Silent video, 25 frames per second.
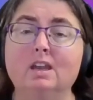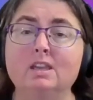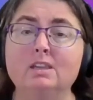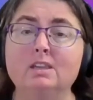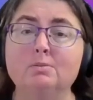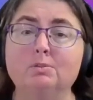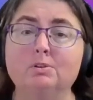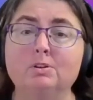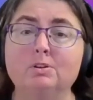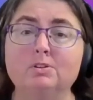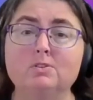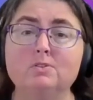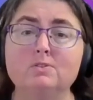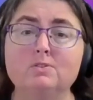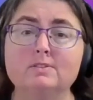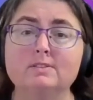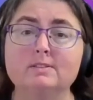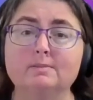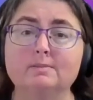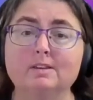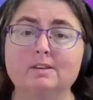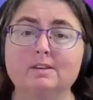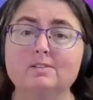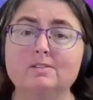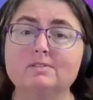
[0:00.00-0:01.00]
and you want to use
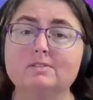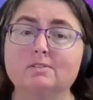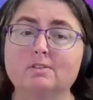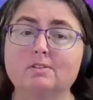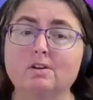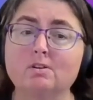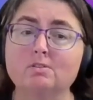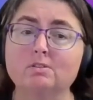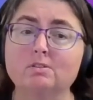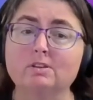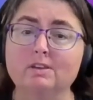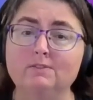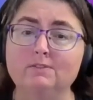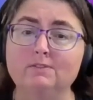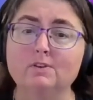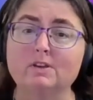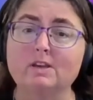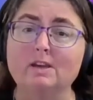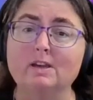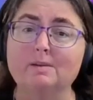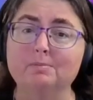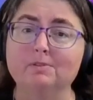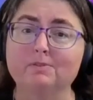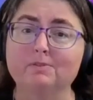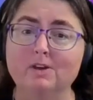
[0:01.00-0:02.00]
something else, I'll give you
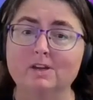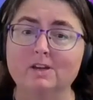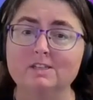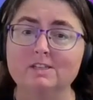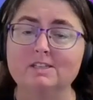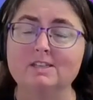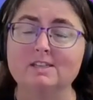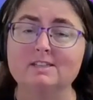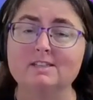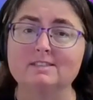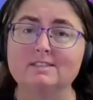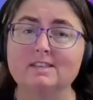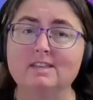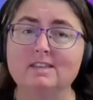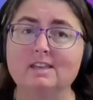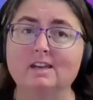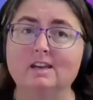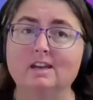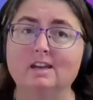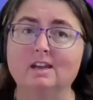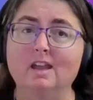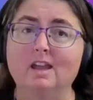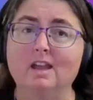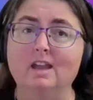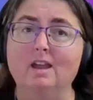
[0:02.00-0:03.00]
a couple of ideas
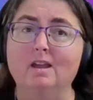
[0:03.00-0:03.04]
here.